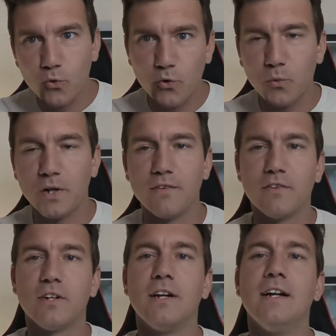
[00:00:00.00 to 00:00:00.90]
or
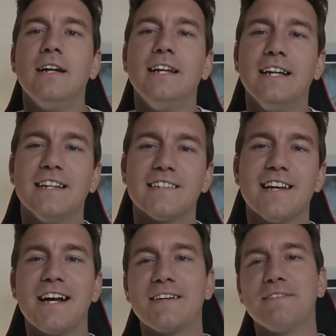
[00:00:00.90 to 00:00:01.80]
whatever
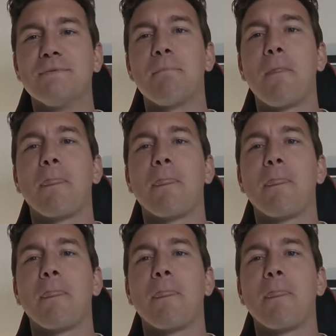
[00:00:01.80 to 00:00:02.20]
inside of him.